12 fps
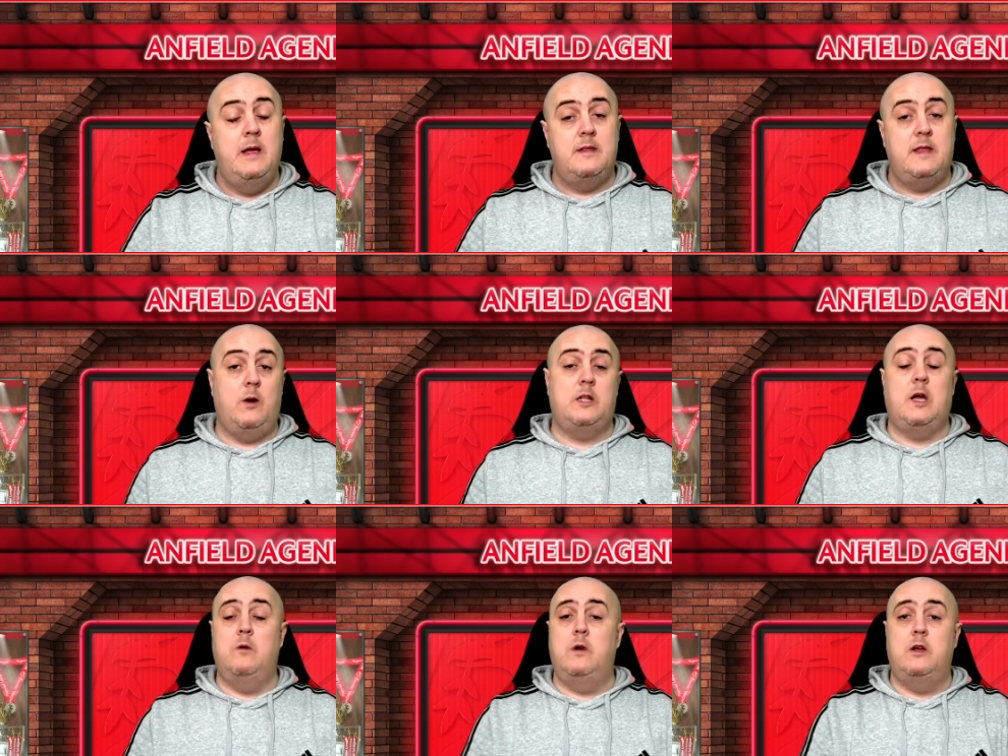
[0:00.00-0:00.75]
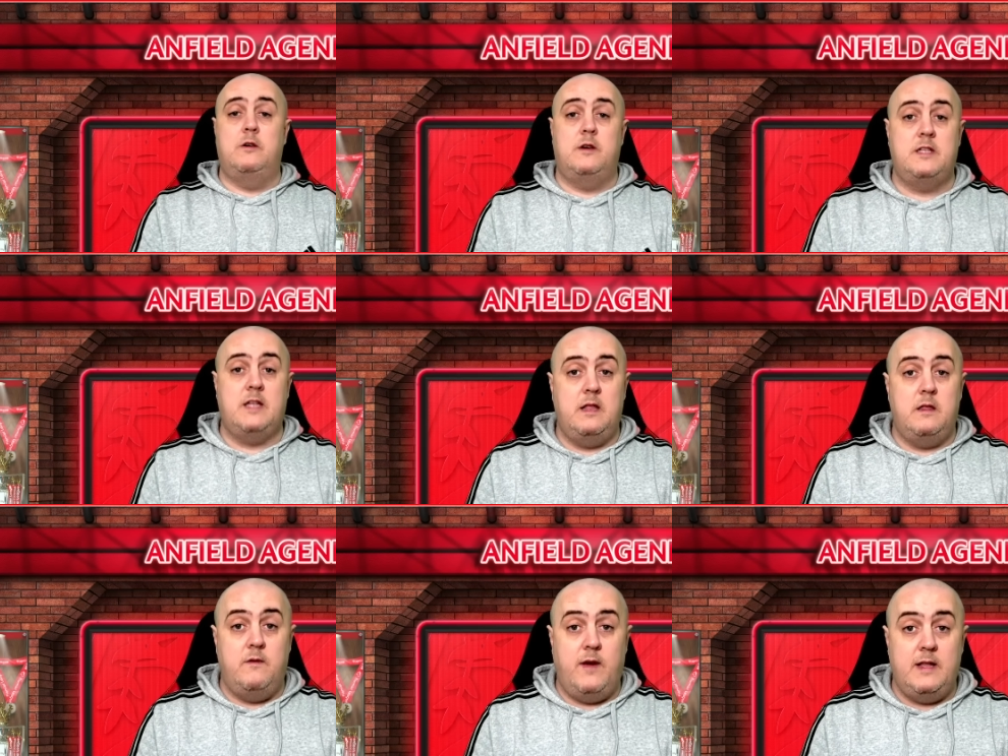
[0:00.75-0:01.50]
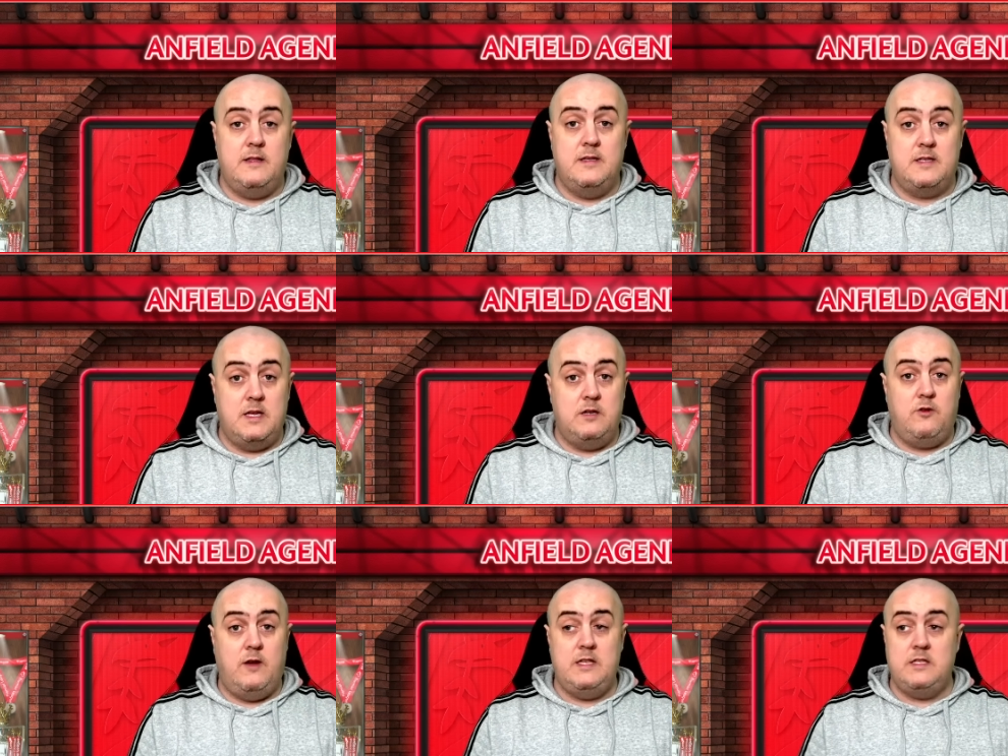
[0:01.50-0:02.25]
Now, I totally understand Juventus'
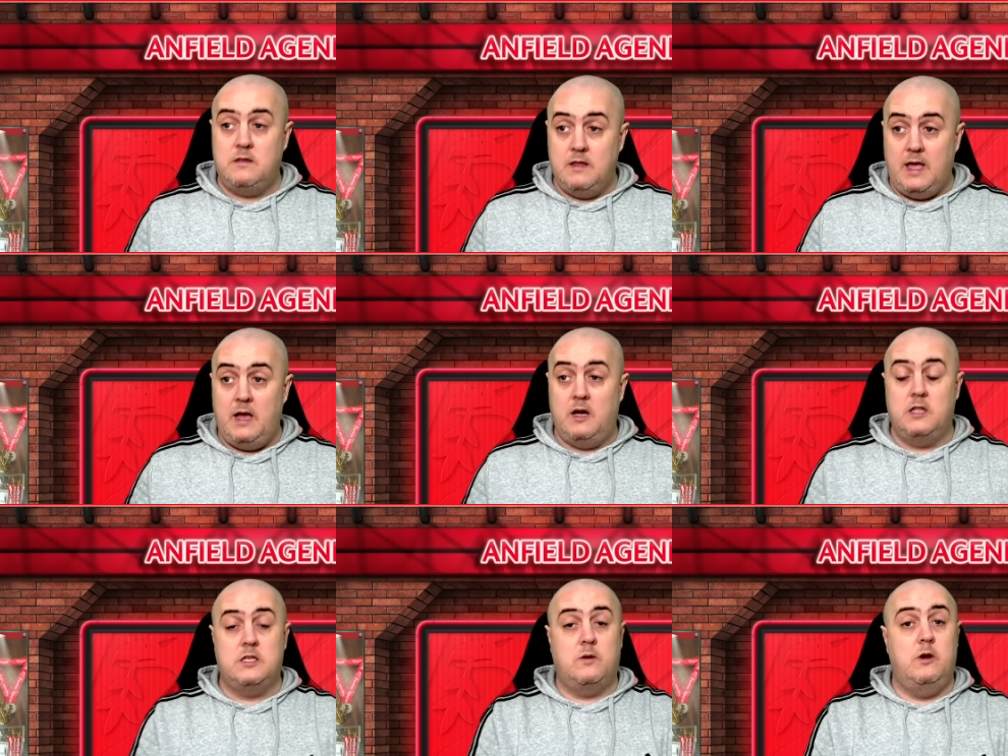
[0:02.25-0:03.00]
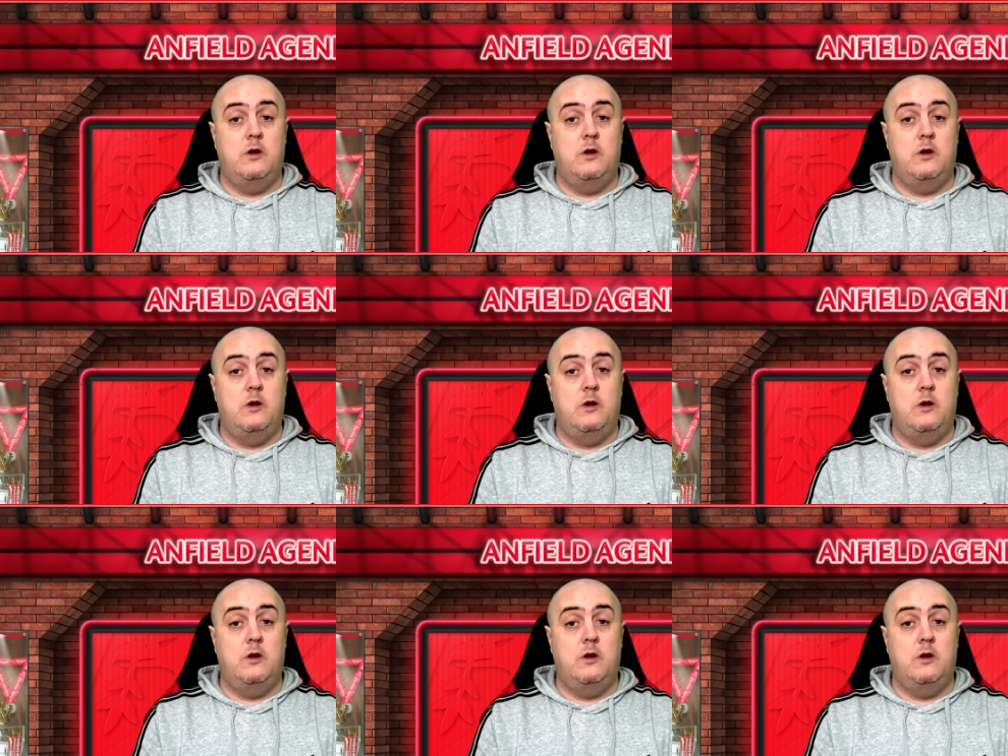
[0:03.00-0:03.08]
interest. They also are